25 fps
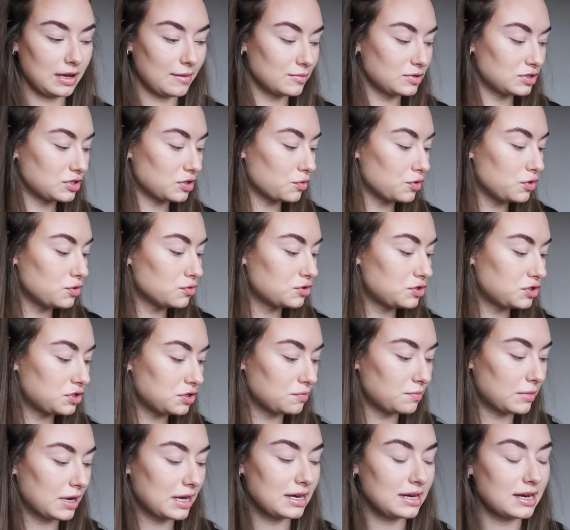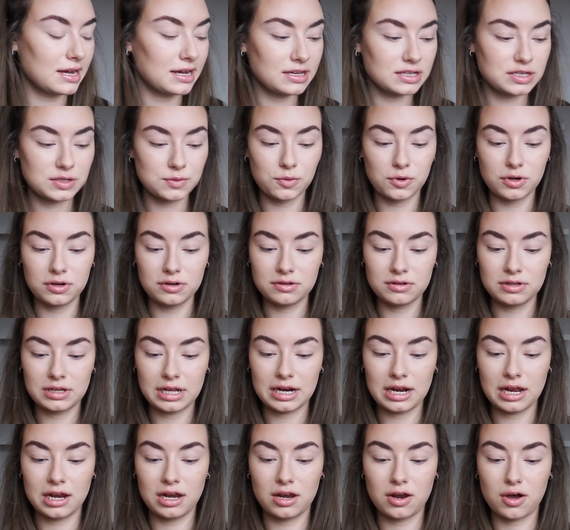I'm so used to my NYX one
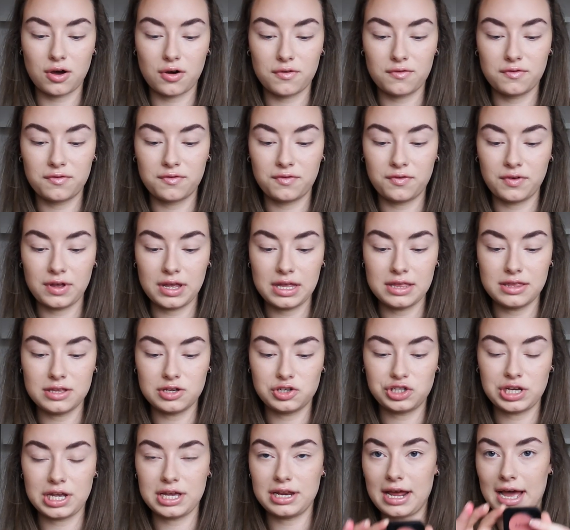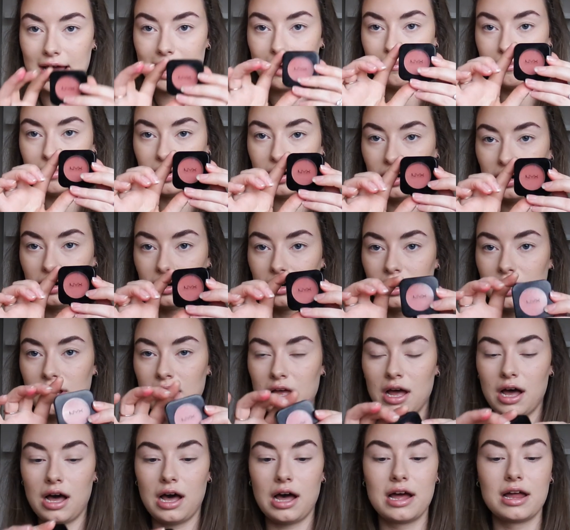that I love in the shade Amber.
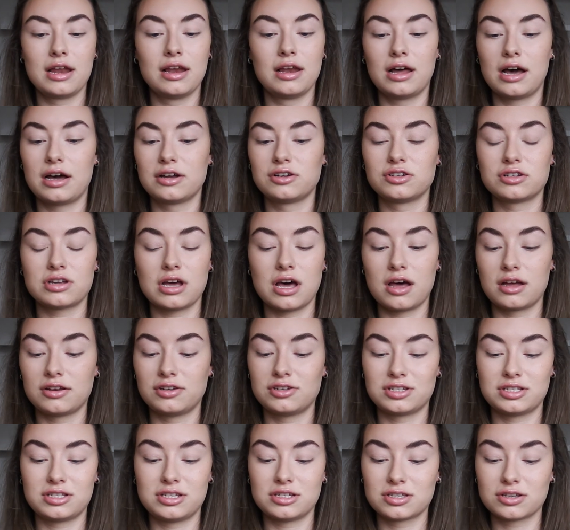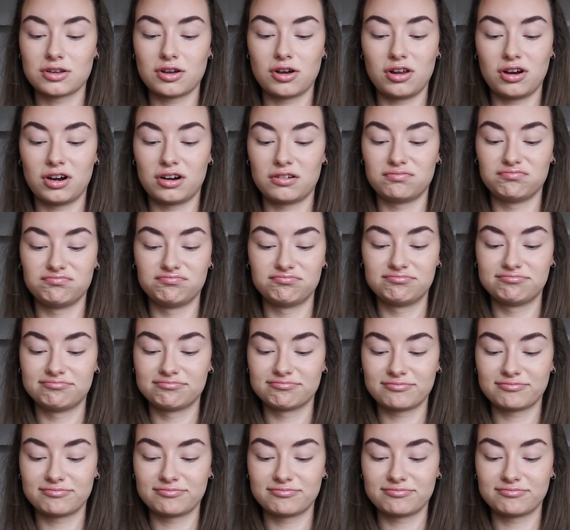I just this color.